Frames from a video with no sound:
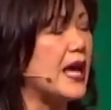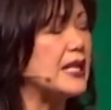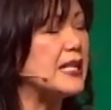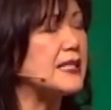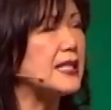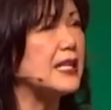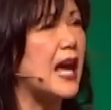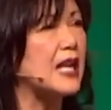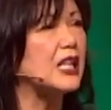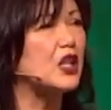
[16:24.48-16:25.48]
And he said,
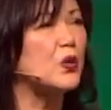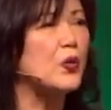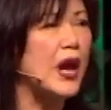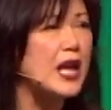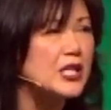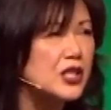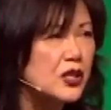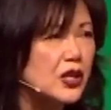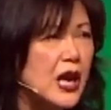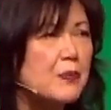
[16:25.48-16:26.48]
I'm going to raise
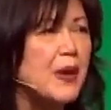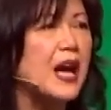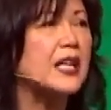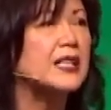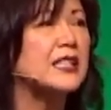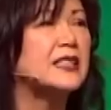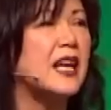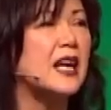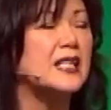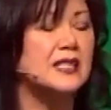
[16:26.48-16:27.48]
her up out of the
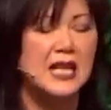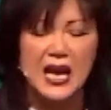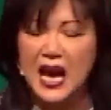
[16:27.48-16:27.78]
dust.